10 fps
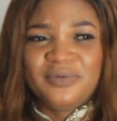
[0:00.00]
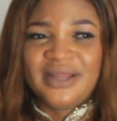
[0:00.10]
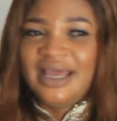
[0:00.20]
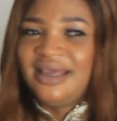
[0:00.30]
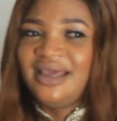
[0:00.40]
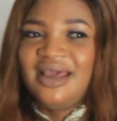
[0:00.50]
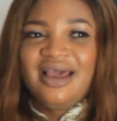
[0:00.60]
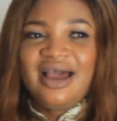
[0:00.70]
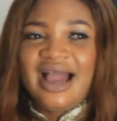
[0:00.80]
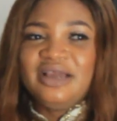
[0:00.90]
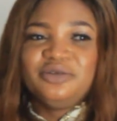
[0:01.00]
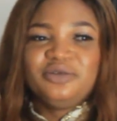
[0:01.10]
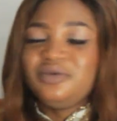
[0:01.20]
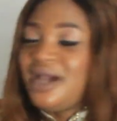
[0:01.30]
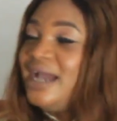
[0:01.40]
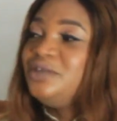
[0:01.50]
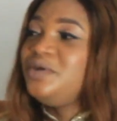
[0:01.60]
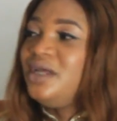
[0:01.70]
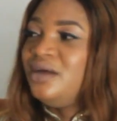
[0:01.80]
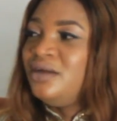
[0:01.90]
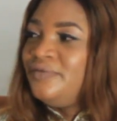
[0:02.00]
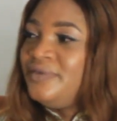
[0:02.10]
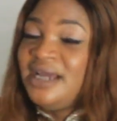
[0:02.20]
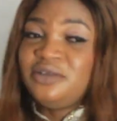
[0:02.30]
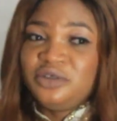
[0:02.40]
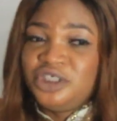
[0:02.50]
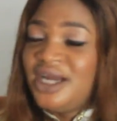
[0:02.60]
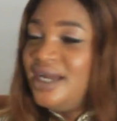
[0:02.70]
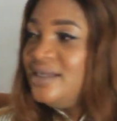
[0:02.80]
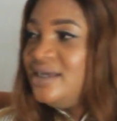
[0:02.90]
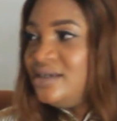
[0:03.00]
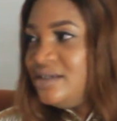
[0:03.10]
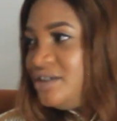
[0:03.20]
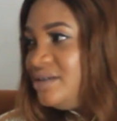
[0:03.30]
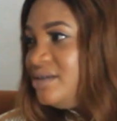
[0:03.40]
Like I do a lot of things. I do Chinese.